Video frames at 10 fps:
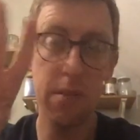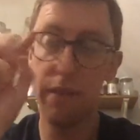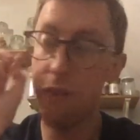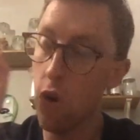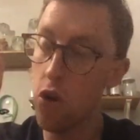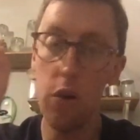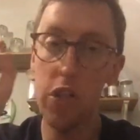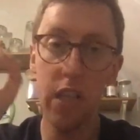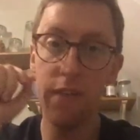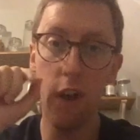The fortune is
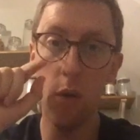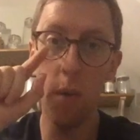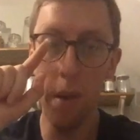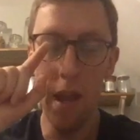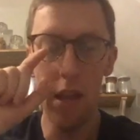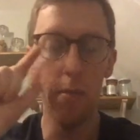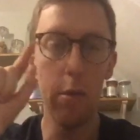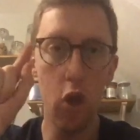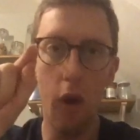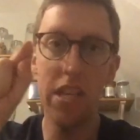in the follow-up. The
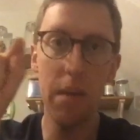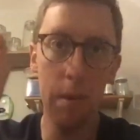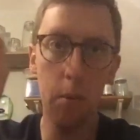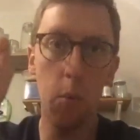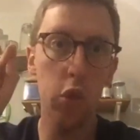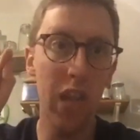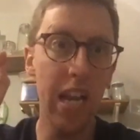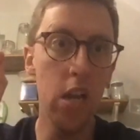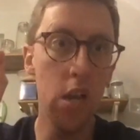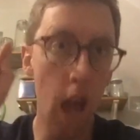majority of people will say
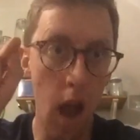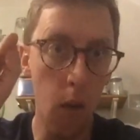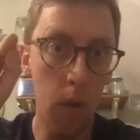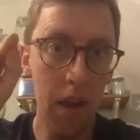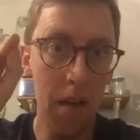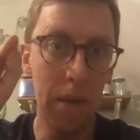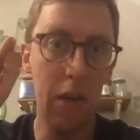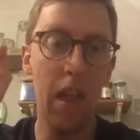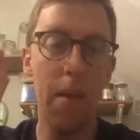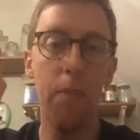no because
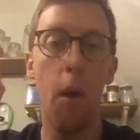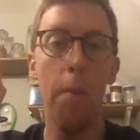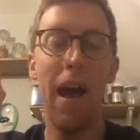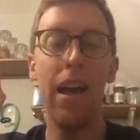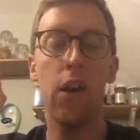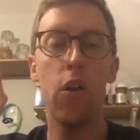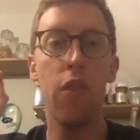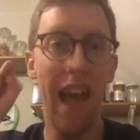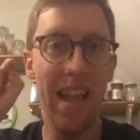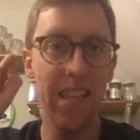they're not buying on
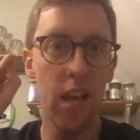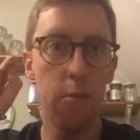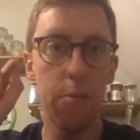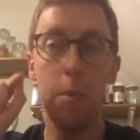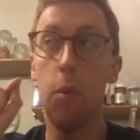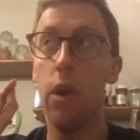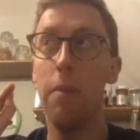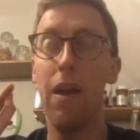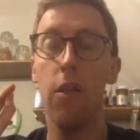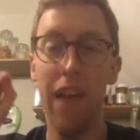their terms. People want to
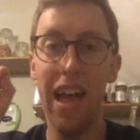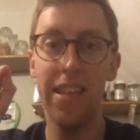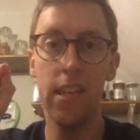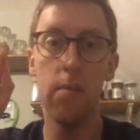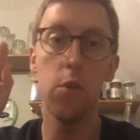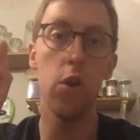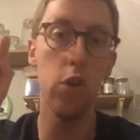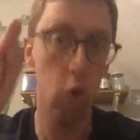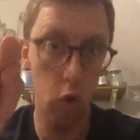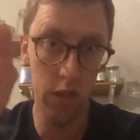buy on their terms, not
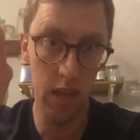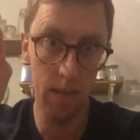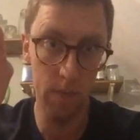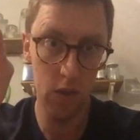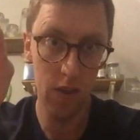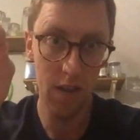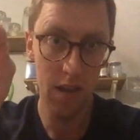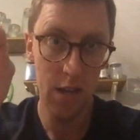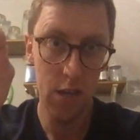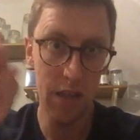your terms.
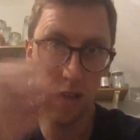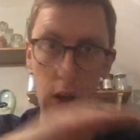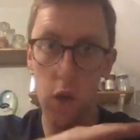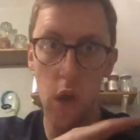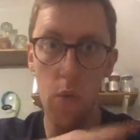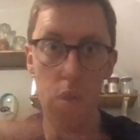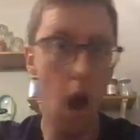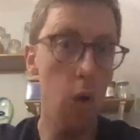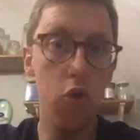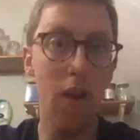So they'll just go
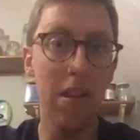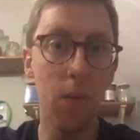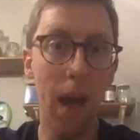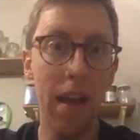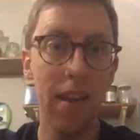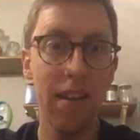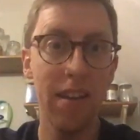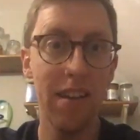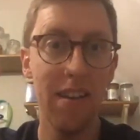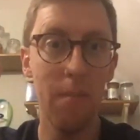no straight away
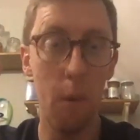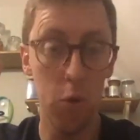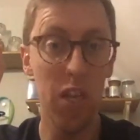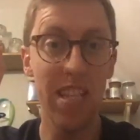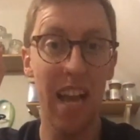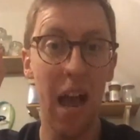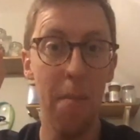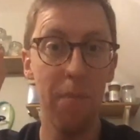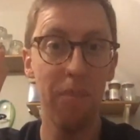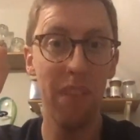most of the time.
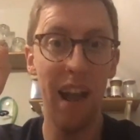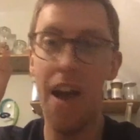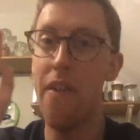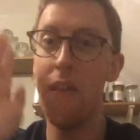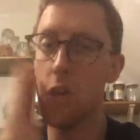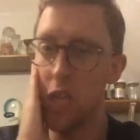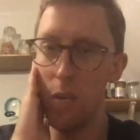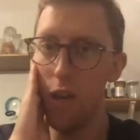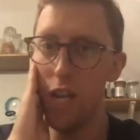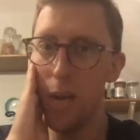And then they'll see
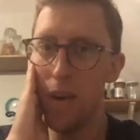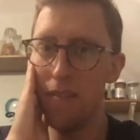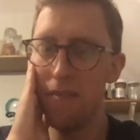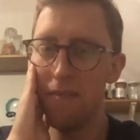what you're doing.